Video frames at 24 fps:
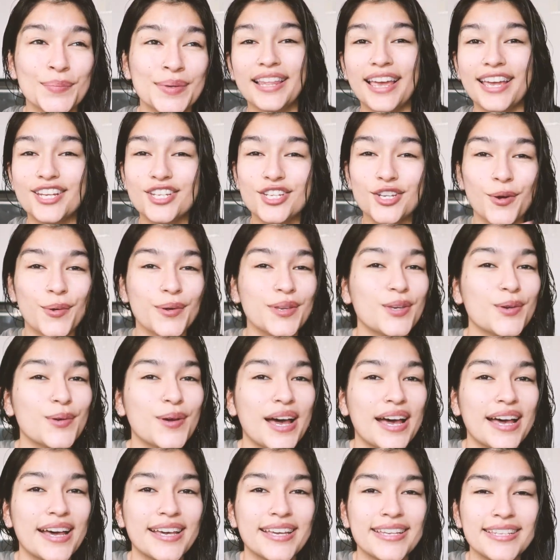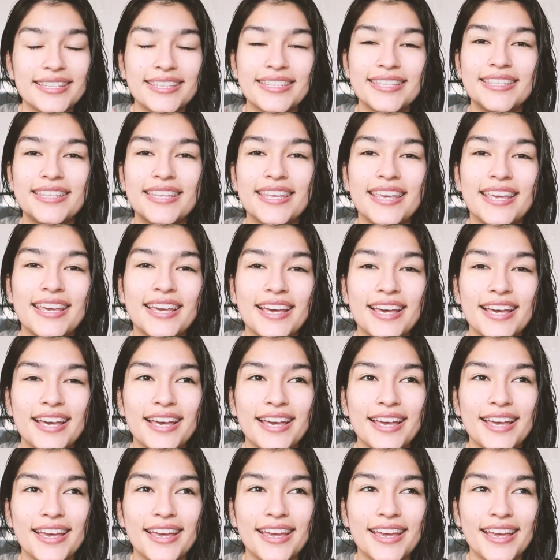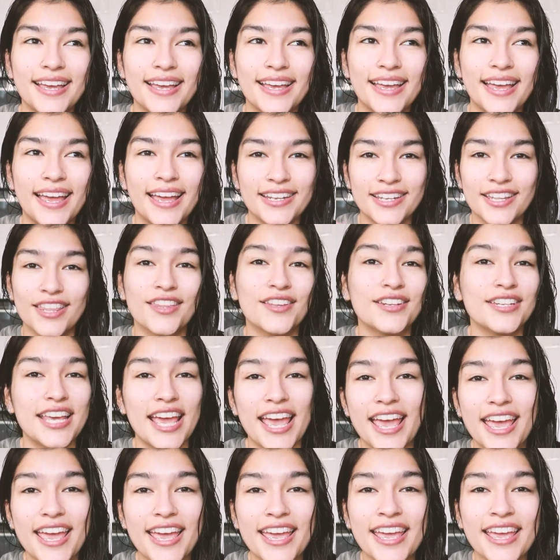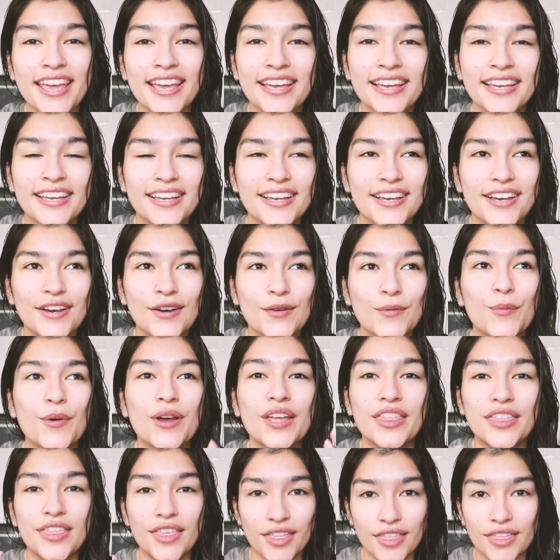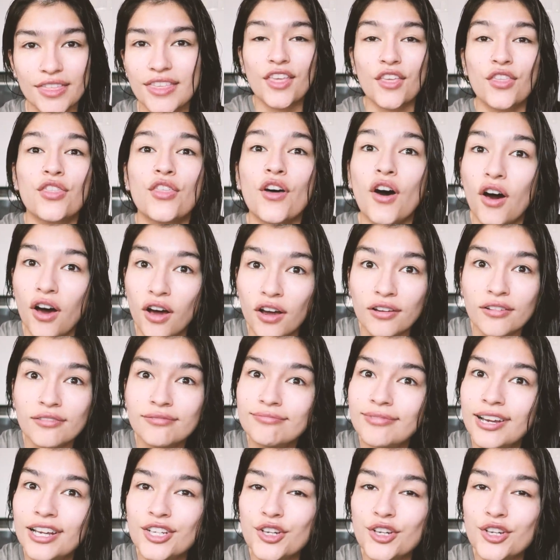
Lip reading: like showing you guys the end of the day with the thong